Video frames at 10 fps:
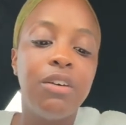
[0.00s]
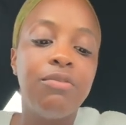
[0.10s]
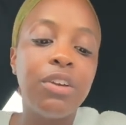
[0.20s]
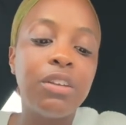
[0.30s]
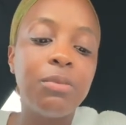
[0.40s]

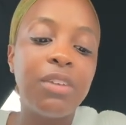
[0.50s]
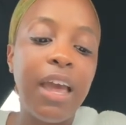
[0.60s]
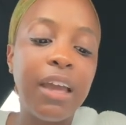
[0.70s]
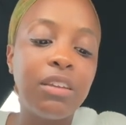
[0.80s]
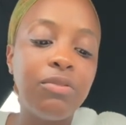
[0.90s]
Victims
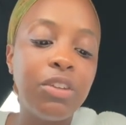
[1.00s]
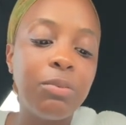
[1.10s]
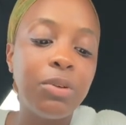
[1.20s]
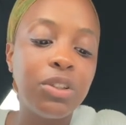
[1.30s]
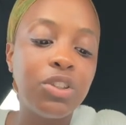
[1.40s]
actively
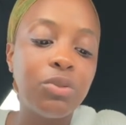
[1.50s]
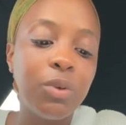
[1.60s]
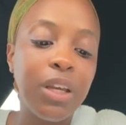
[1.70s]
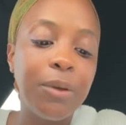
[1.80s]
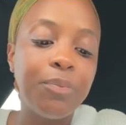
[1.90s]
push
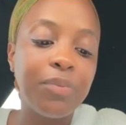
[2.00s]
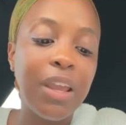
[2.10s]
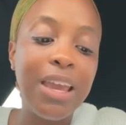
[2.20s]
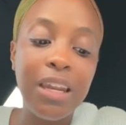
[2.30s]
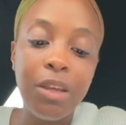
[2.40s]
away
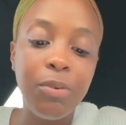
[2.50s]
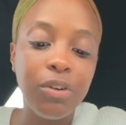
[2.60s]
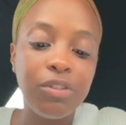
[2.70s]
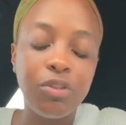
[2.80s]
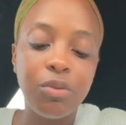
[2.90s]
any
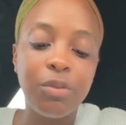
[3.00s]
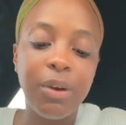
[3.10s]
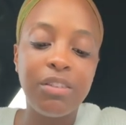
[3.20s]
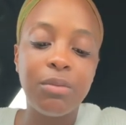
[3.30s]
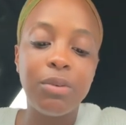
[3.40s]
personal
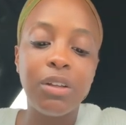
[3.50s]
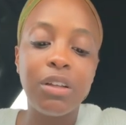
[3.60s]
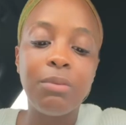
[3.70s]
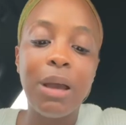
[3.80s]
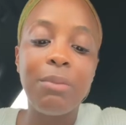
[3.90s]

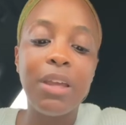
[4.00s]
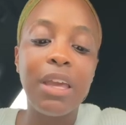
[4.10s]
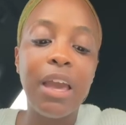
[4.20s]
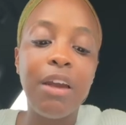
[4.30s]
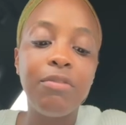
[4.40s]
responsibility by
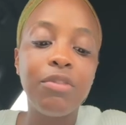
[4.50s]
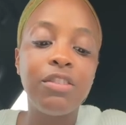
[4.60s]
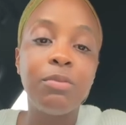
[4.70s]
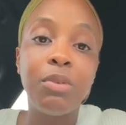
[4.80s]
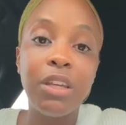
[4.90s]
making every
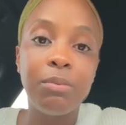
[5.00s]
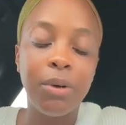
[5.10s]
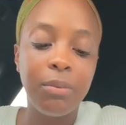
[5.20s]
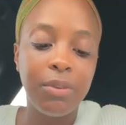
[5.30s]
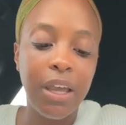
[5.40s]
speed
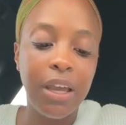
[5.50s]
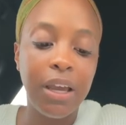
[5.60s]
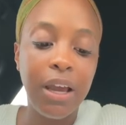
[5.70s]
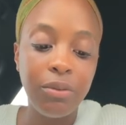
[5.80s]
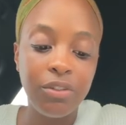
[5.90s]
bump they
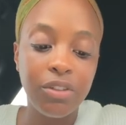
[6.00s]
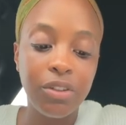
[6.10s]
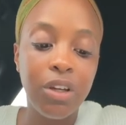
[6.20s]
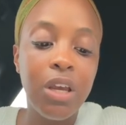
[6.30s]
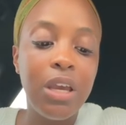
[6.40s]

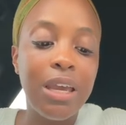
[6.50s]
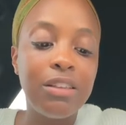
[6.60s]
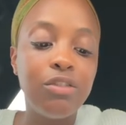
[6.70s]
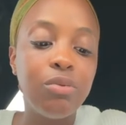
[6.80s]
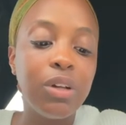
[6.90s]
encounter
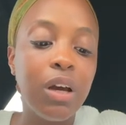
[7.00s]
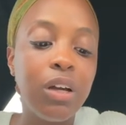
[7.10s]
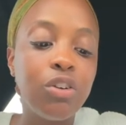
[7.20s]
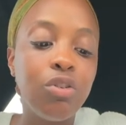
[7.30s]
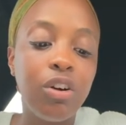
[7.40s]
into an
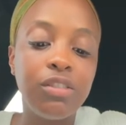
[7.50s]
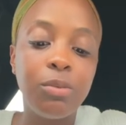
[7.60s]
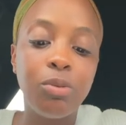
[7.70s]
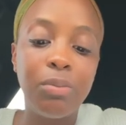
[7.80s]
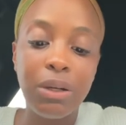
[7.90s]

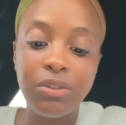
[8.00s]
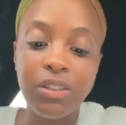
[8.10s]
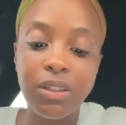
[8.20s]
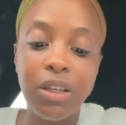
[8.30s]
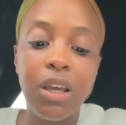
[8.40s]
uncrossable
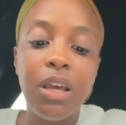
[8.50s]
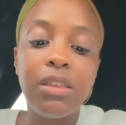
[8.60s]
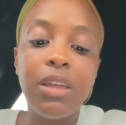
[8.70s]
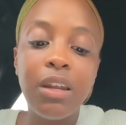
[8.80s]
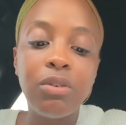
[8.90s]
mountain.
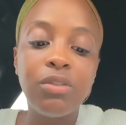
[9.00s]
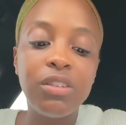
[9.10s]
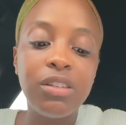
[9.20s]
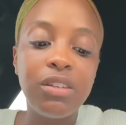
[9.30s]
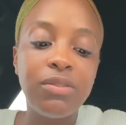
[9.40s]
They don't
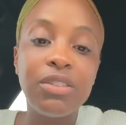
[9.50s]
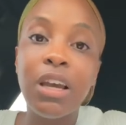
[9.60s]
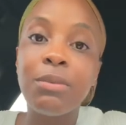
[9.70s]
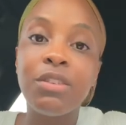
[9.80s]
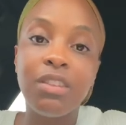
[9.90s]
see tough
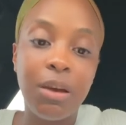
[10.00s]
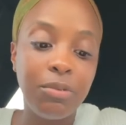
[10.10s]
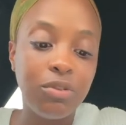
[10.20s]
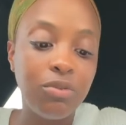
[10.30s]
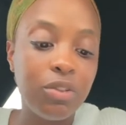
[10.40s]
times as
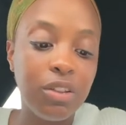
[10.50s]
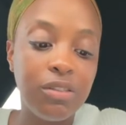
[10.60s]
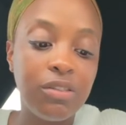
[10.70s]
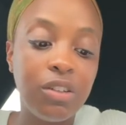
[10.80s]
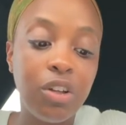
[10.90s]

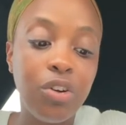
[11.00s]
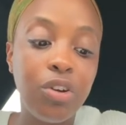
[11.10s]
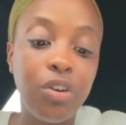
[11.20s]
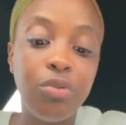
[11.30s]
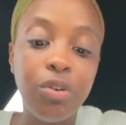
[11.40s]
opportunities to learn
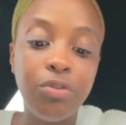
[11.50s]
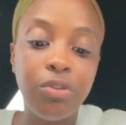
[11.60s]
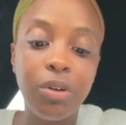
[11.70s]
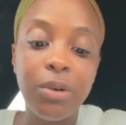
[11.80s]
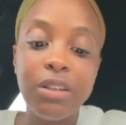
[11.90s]
and grow
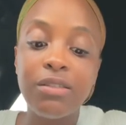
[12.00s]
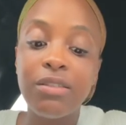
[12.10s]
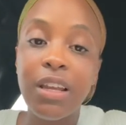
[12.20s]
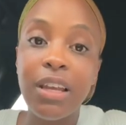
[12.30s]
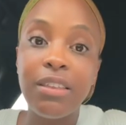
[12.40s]
from.
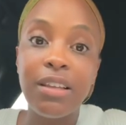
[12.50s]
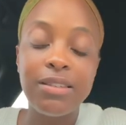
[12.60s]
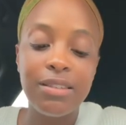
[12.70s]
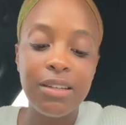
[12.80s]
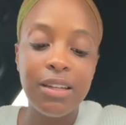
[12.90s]
Instead, they
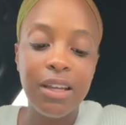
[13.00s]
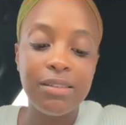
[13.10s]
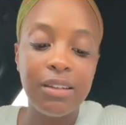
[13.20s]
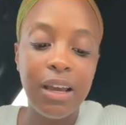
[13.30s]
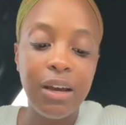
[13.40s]
see it as
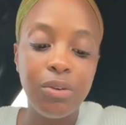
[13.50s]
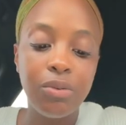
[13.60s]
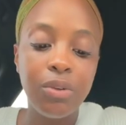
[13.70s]
an out.